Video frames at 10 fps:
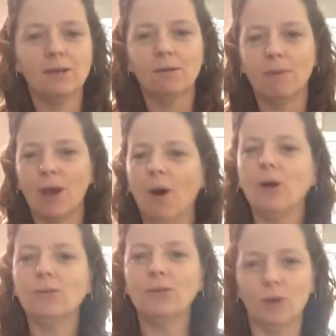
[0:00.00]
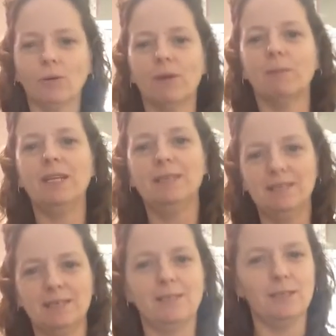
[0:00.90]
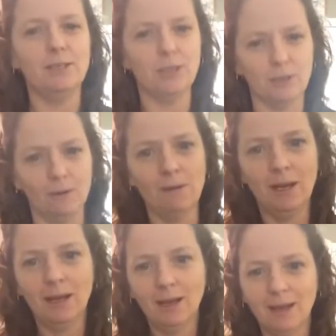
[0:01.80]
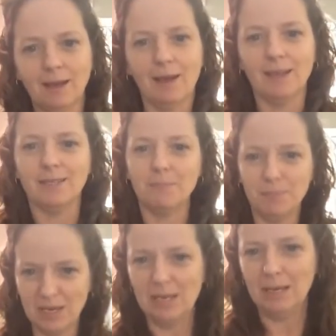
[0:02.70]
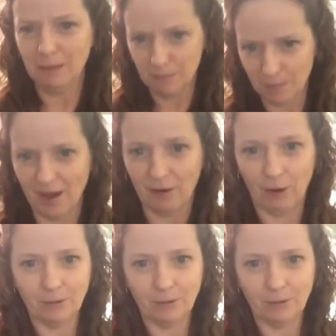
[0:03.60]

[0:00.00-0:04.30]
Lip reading: we all know that we need to do and to be better.